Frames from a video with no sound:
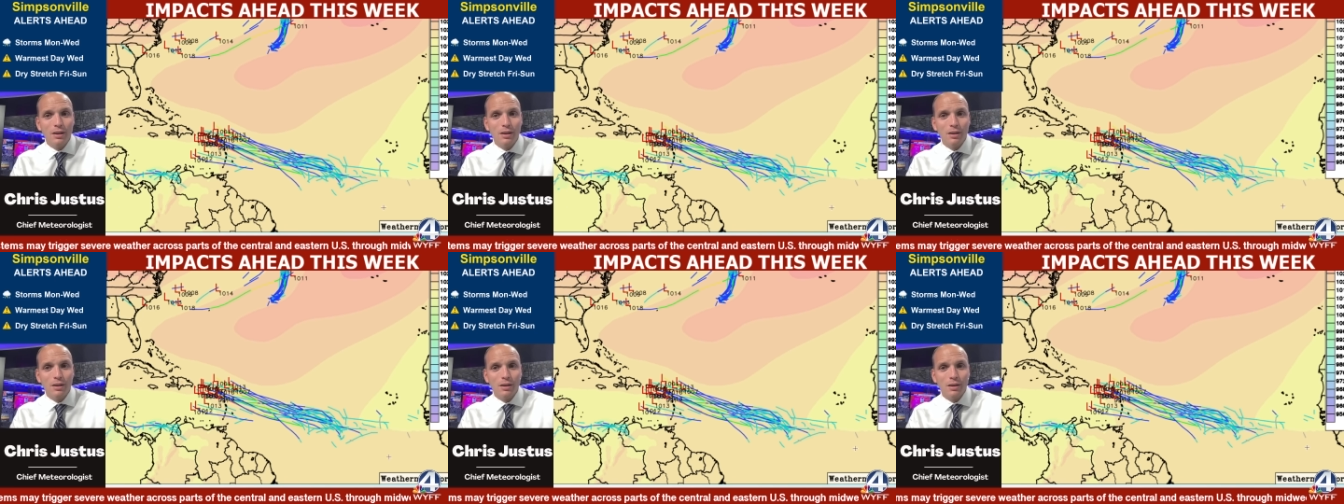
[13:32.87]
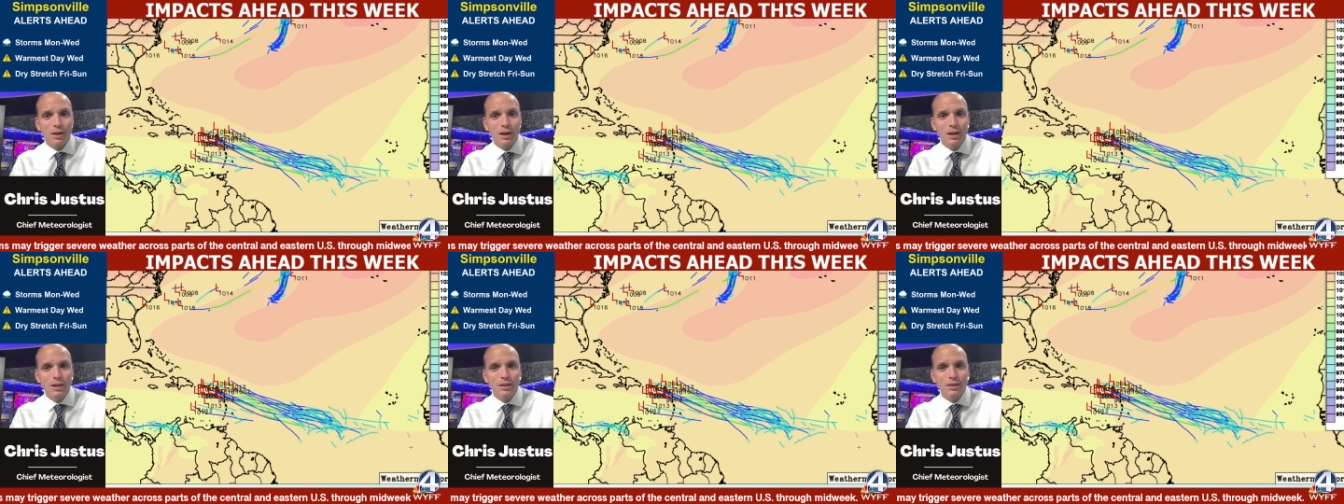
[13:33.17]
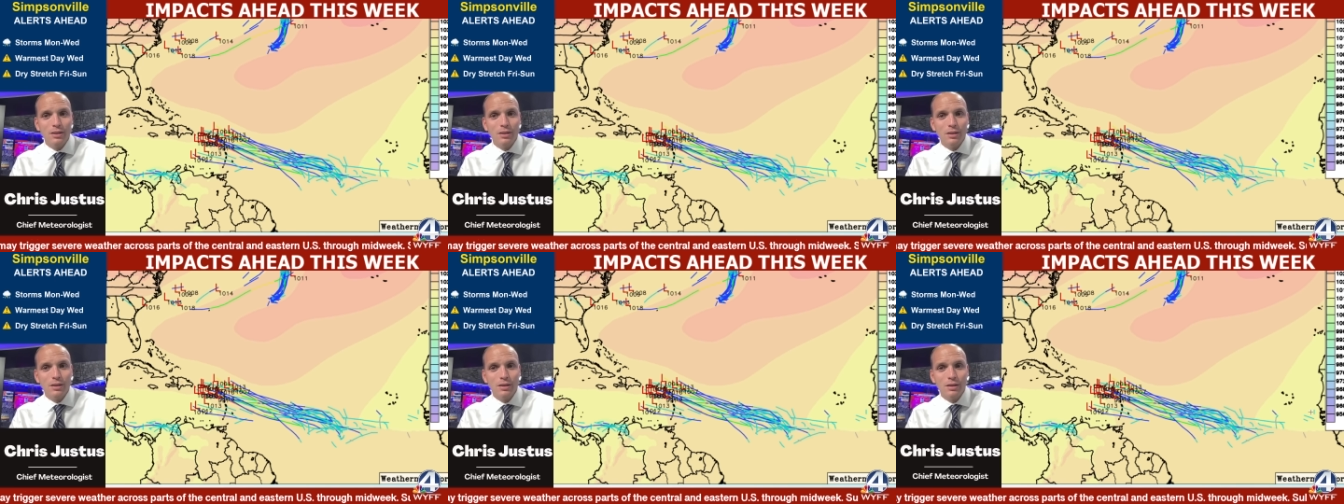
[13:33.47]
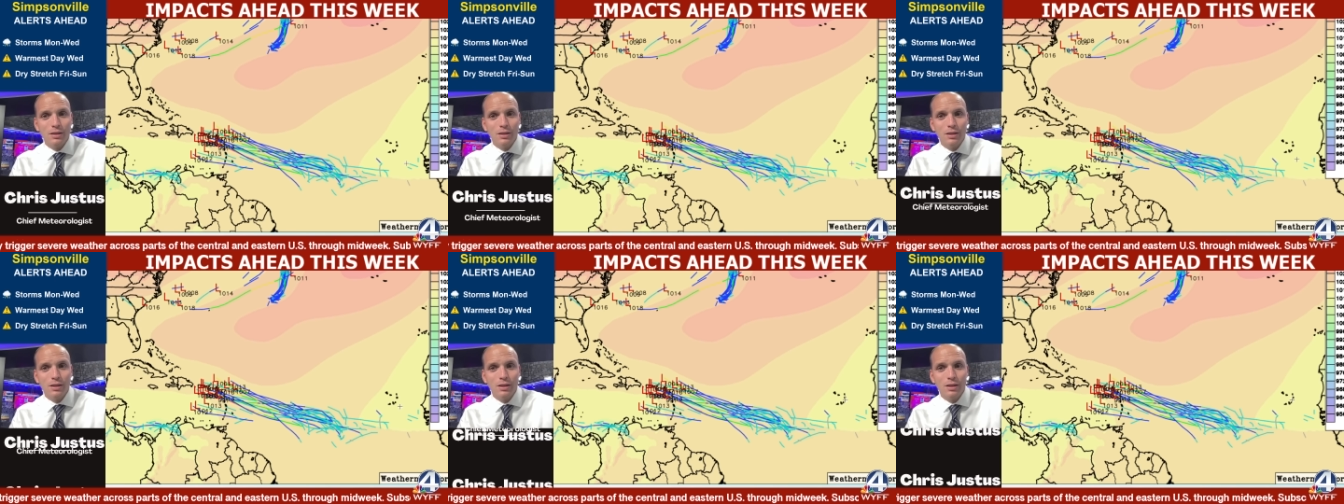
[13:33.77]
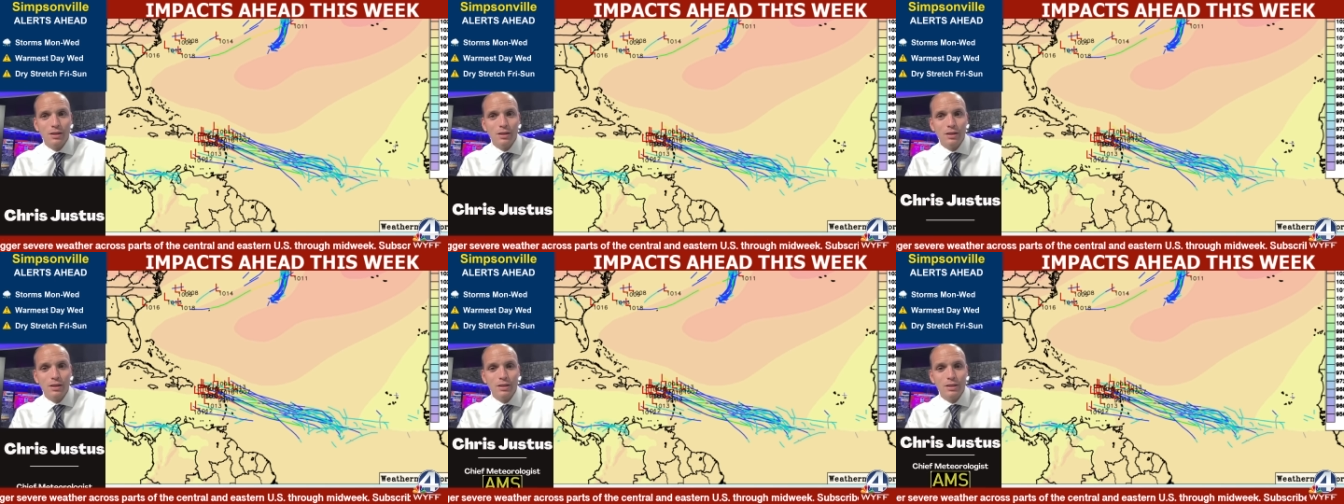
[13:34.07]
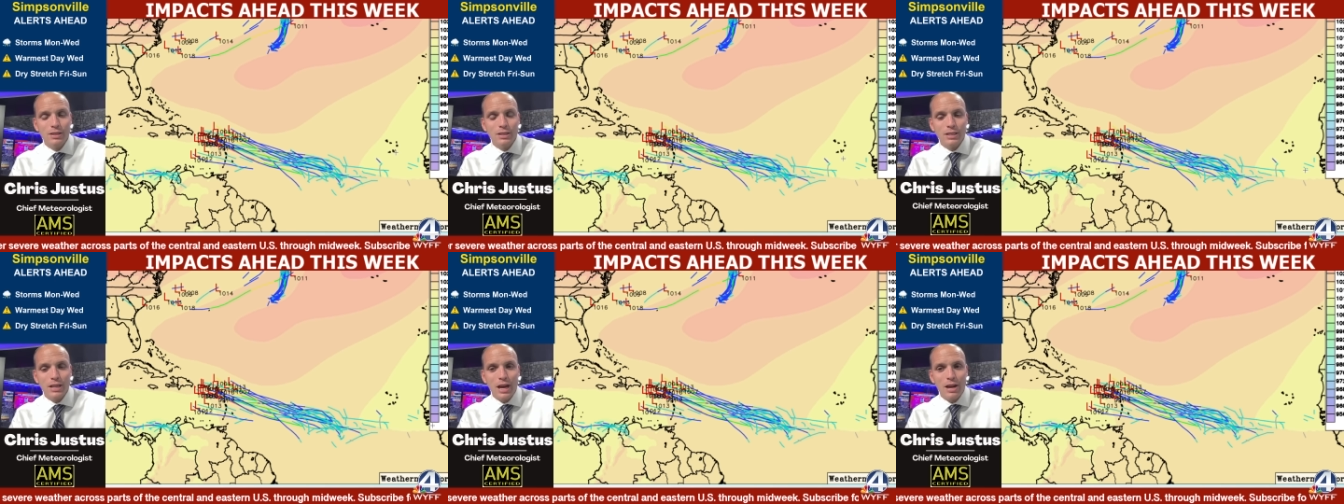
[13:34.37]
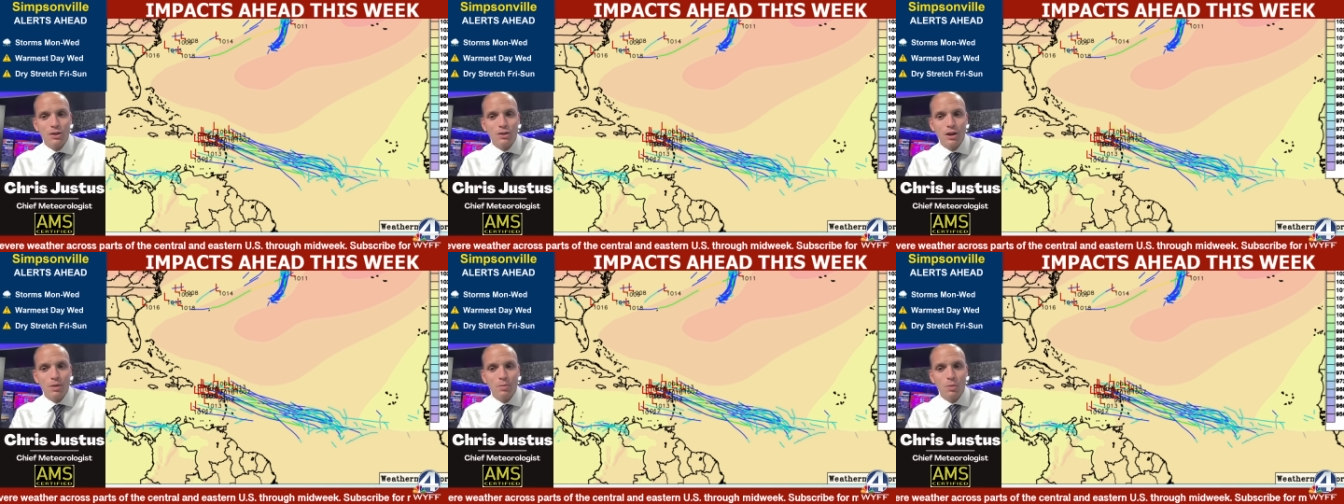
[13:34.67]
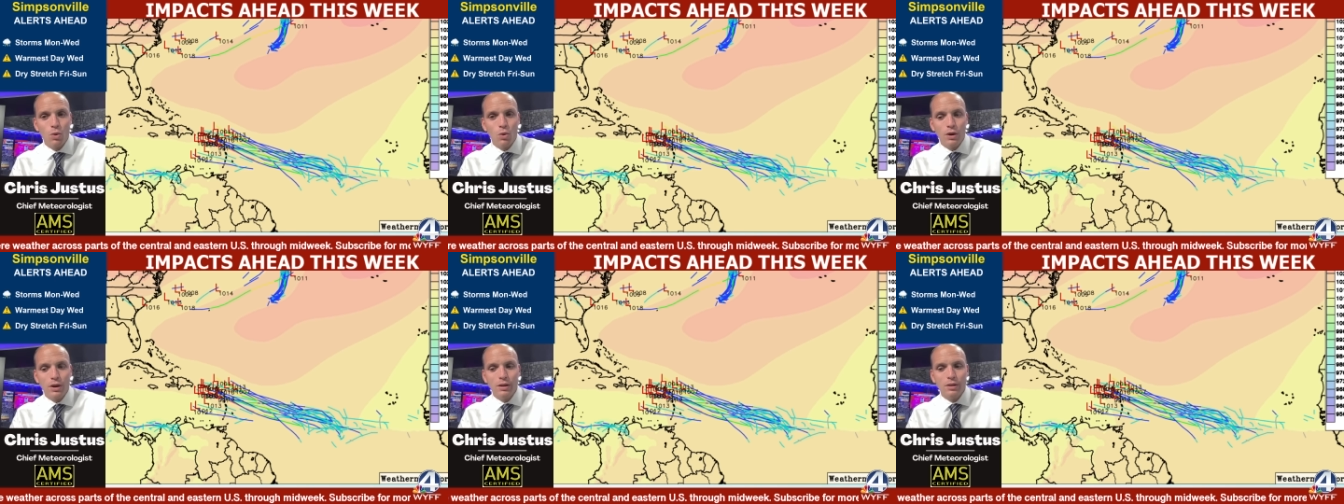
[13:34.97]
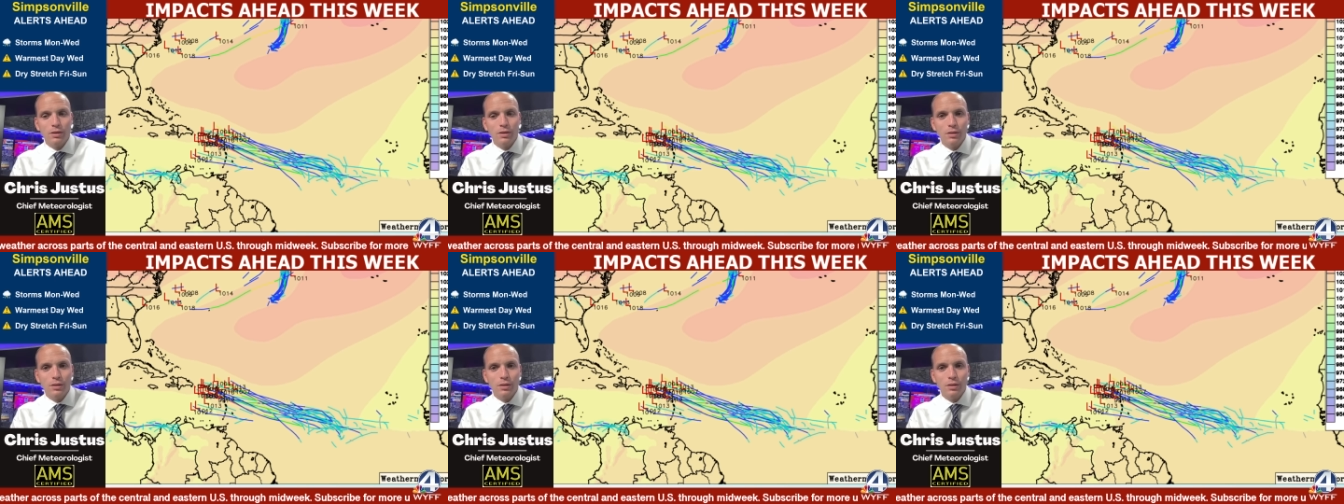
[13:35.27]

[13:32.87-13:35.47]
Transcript: All right, Saturday morning,